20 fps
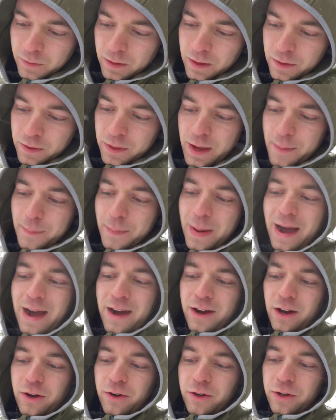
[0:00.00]
the
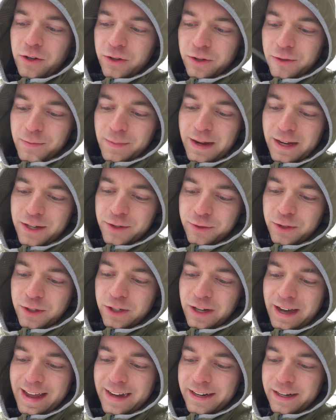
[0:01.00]
Apollo lunar module
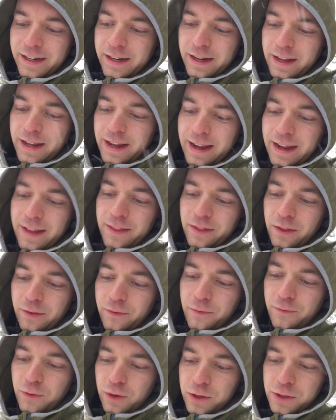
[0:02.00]
landed the
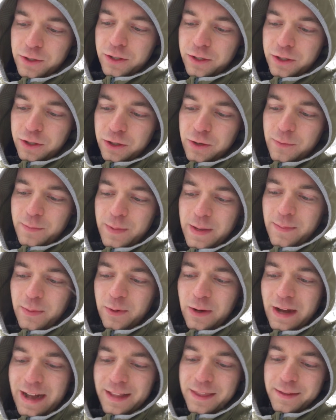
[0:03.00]
first two
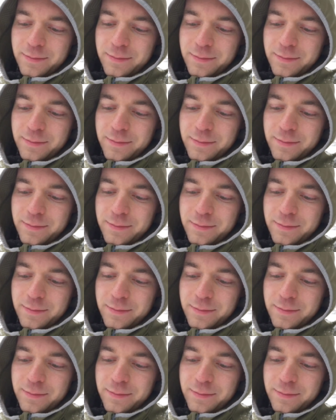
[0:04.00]
people on the